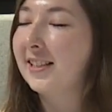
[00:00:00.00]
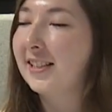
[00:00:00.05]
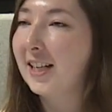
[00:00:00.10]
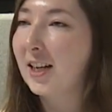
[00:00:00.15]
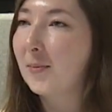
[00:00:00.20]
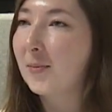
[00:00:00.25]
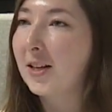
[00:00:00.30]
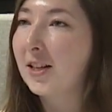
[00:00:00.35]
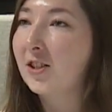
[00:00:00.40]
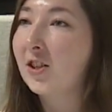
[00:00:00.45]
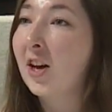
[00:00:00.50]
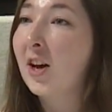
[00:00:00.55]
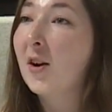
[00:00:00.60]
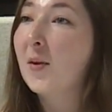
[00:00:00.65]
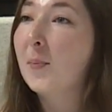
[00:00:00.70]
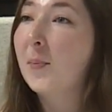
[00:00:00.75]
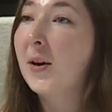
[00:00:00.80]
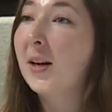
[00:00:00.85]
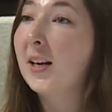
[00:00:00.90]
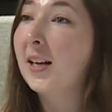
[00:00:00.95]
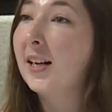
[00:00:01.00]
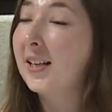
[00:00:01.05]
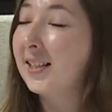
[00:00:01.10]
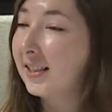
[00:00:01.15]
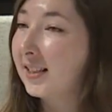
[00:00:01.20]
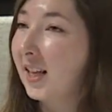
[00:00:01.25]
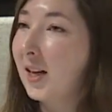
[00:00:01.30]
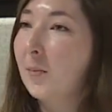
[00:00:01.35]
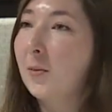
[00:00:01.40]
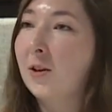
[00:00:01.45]
damage, but it
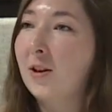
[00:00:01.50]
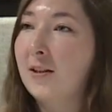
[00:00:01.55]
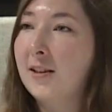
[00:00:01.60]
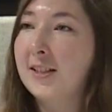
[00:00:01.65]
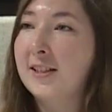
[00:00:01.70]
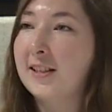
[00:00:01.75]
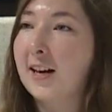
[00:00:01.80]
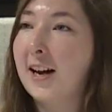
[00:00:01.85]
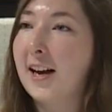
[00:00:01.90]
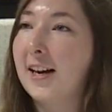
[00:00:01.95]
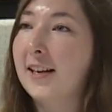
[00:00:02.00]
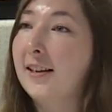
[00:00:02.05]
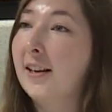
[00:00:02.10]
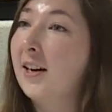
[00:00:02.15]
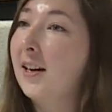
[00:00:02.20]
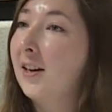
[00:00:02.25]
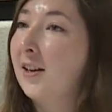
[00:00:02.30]
is labeled on the side,